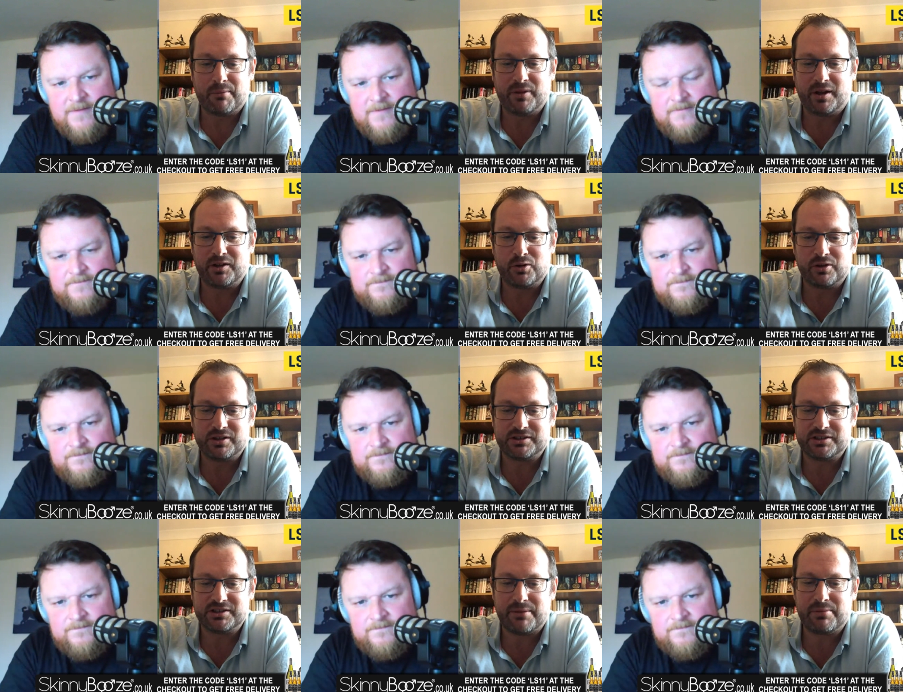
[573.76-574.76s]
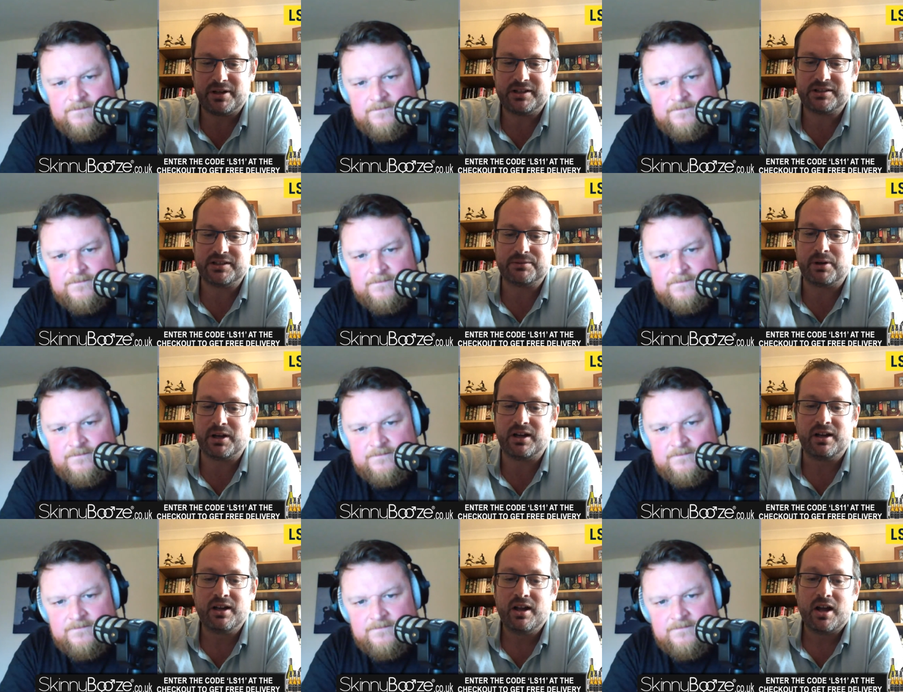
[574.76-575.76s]
Speaker 1: in corners and set pieces.
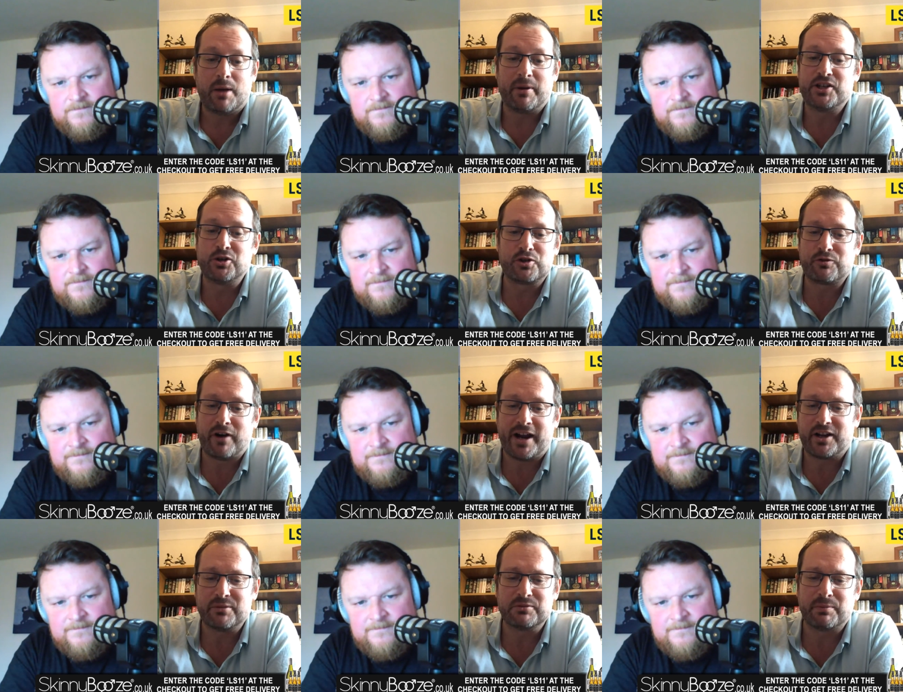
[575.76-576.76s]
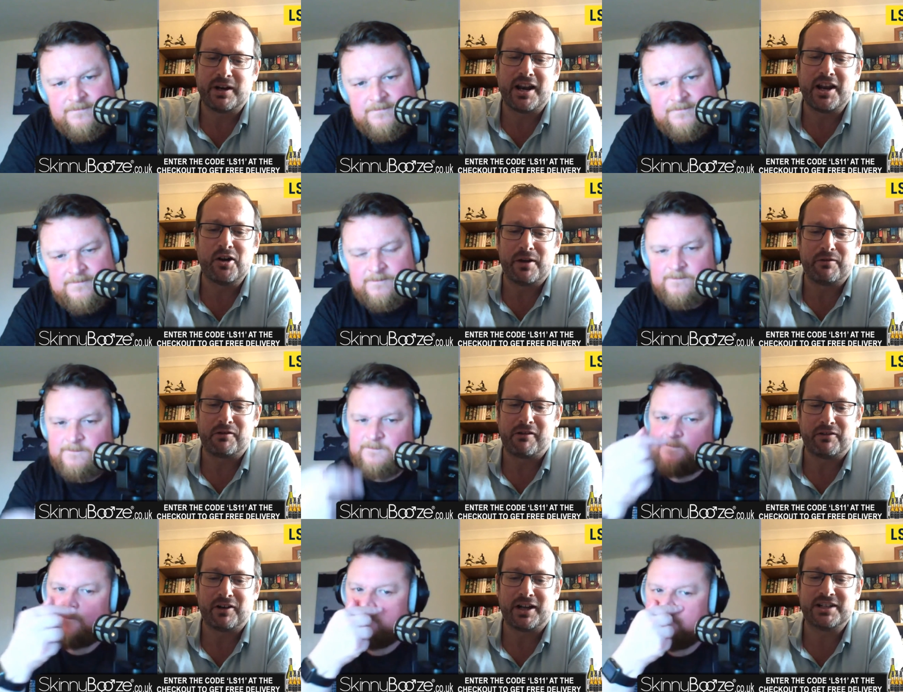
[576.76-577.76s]
But, I mean, George Frankham's been a little bit of a
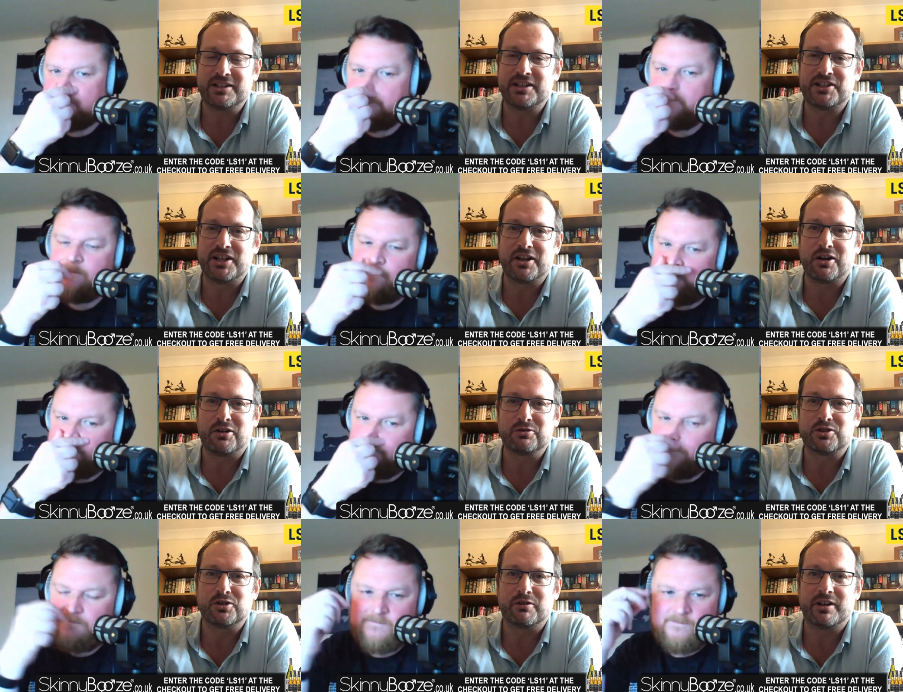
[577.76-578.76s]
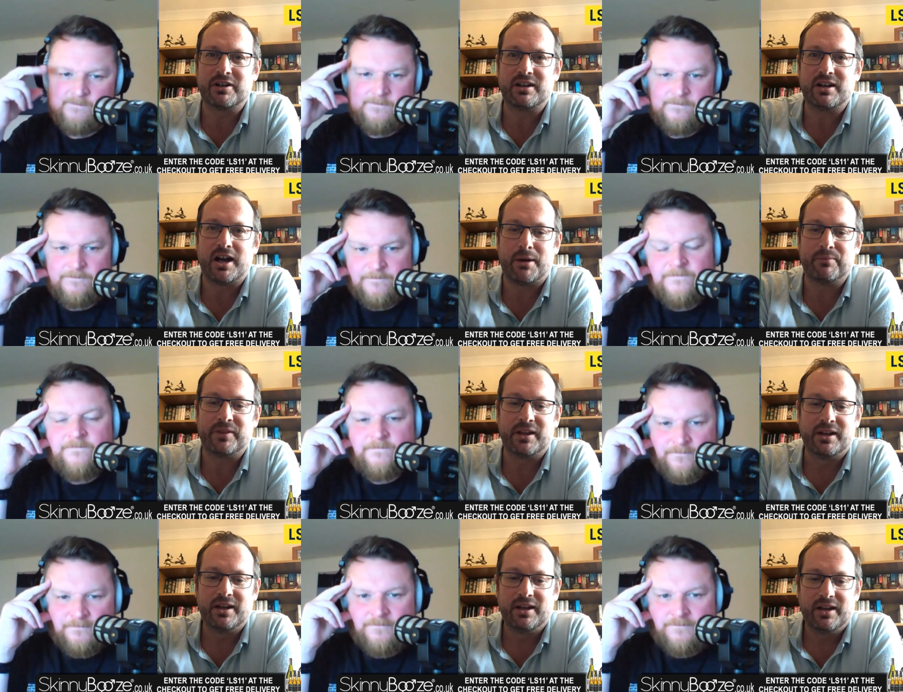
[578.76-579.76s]
revelation this year, goal scoring. Um,
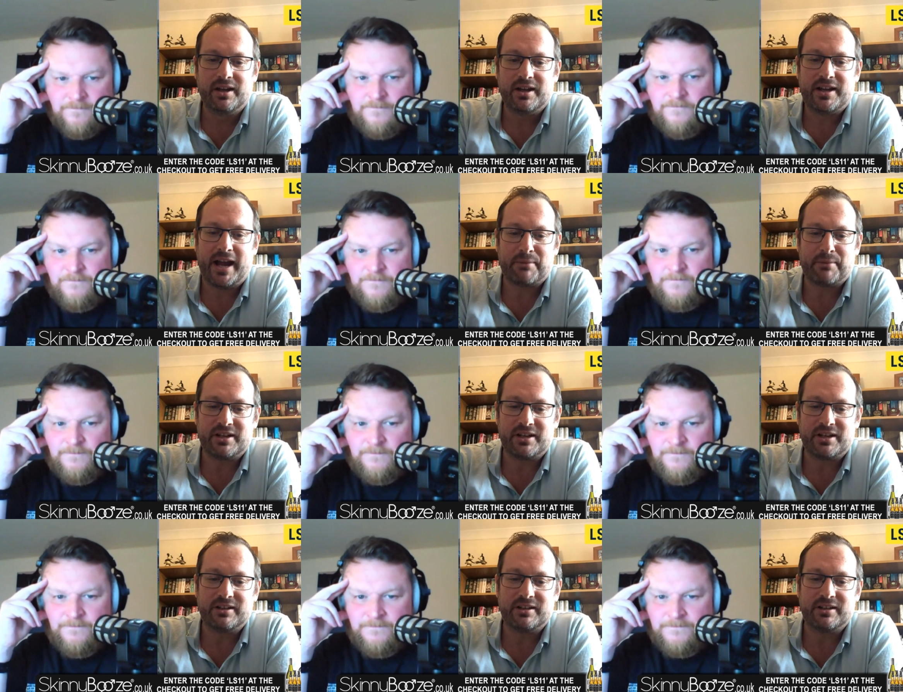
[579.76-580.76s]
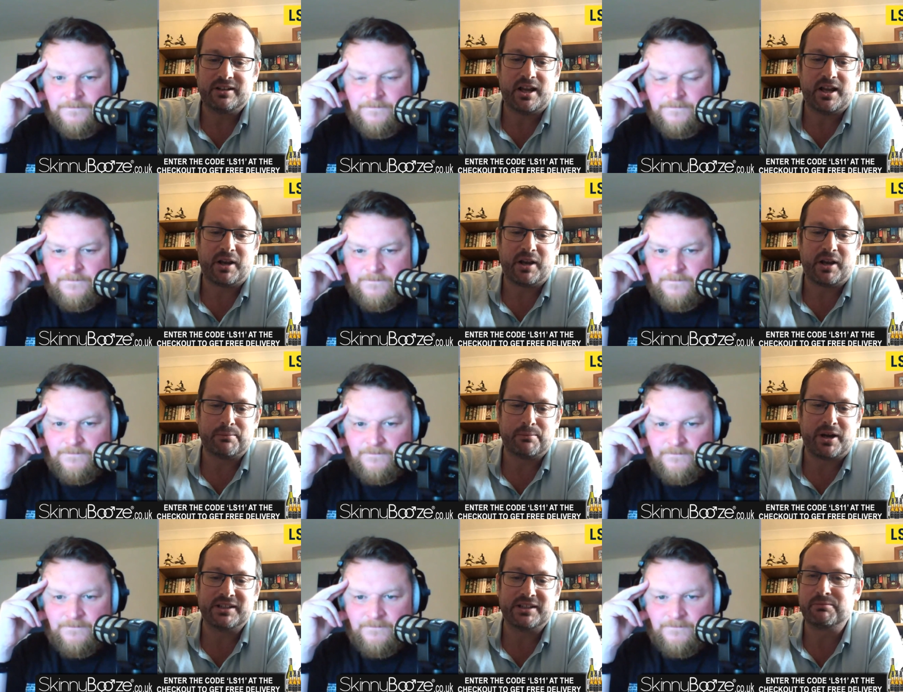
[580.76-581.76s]
captain uh,
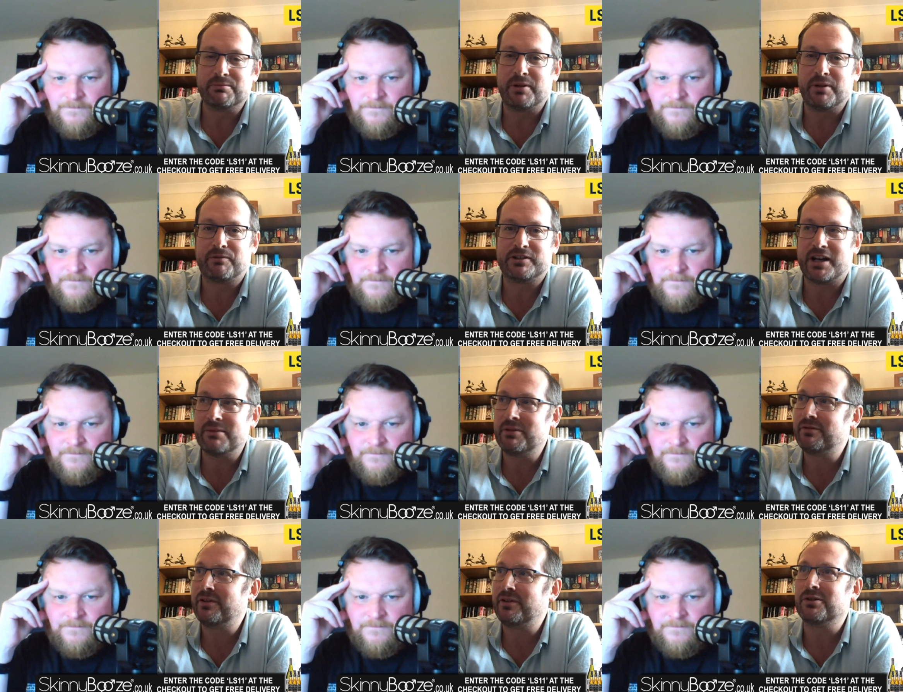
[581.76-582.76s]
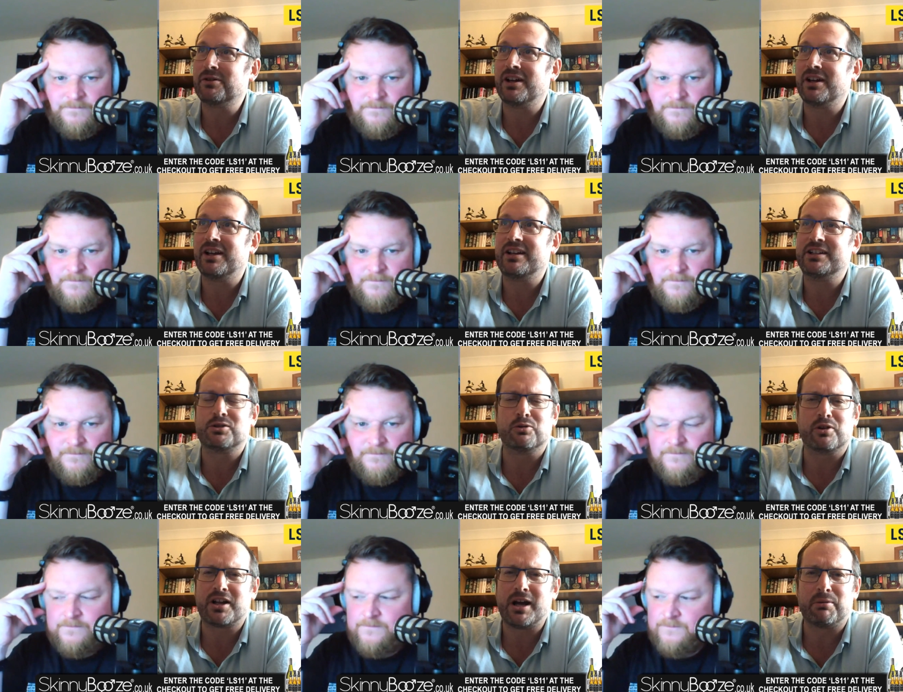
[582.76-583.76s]
plays at the base of the mid- centre midfield, and he
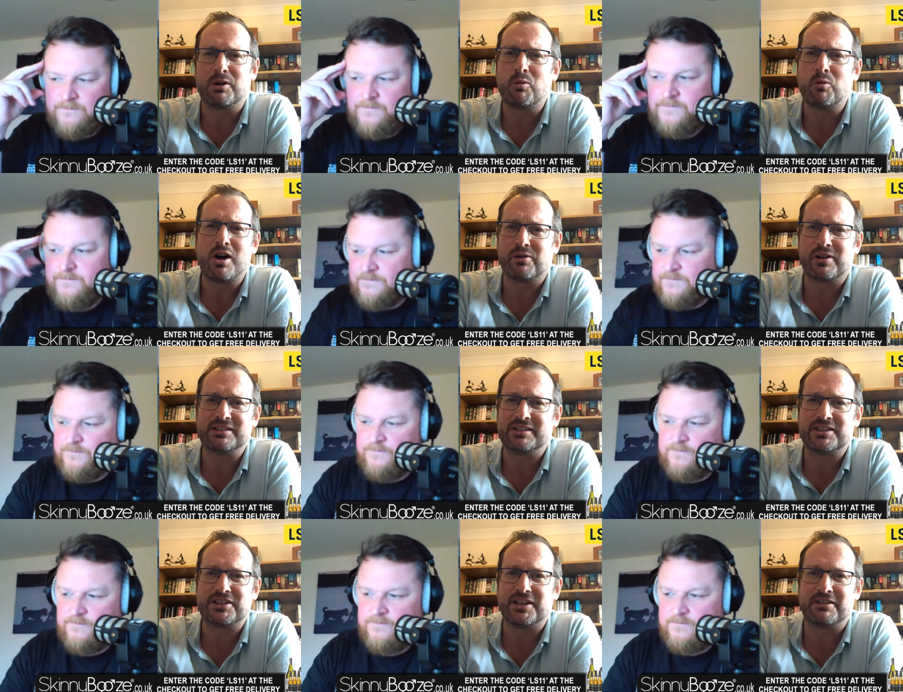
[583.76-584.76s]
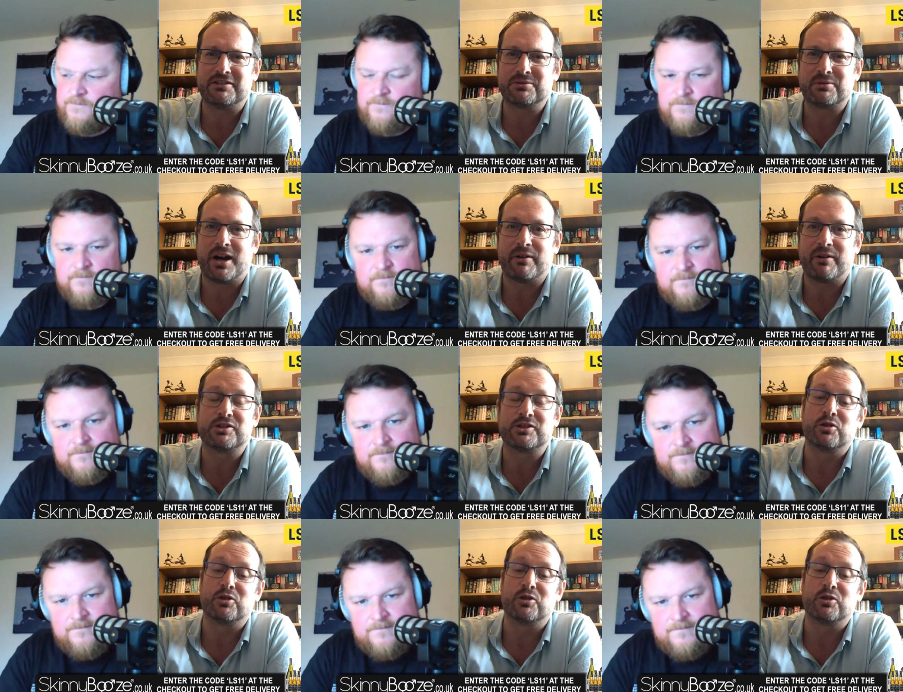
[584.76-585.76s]
scored a couple of worldies this year as well, and he
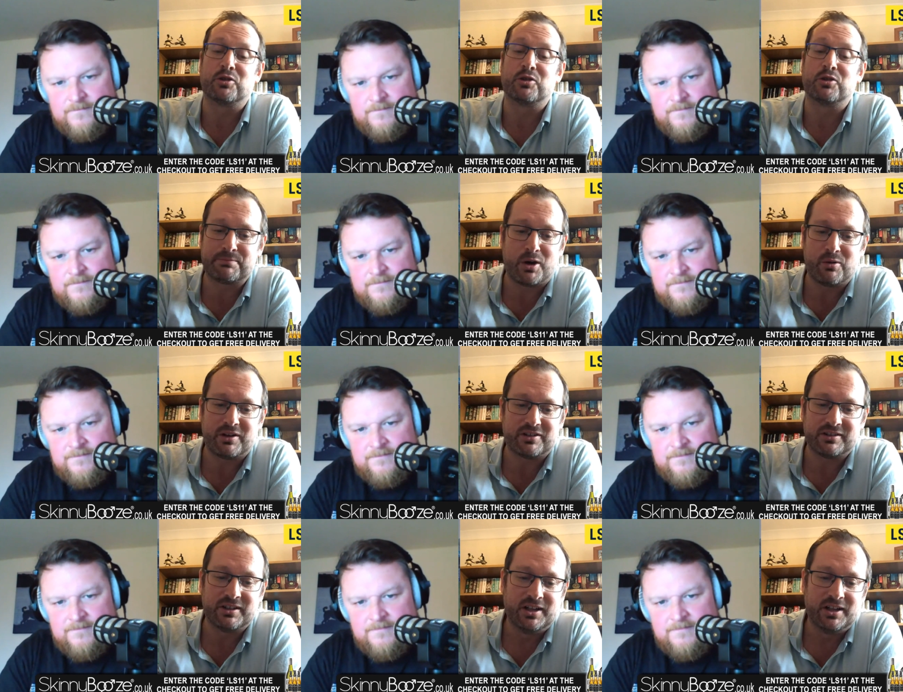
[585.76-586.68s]
scored the winner against Bolton on